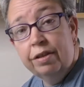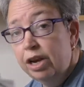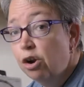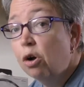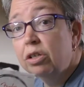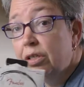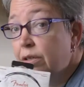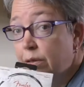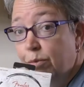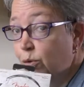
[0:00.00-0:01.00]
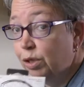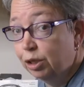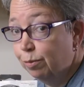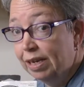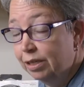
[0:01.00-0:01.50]
They're not the most
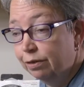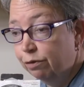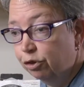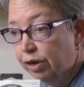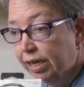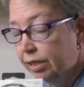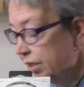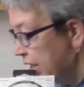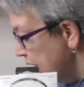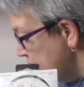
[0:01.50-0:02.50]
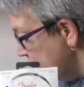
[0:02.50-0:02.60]
expensive strings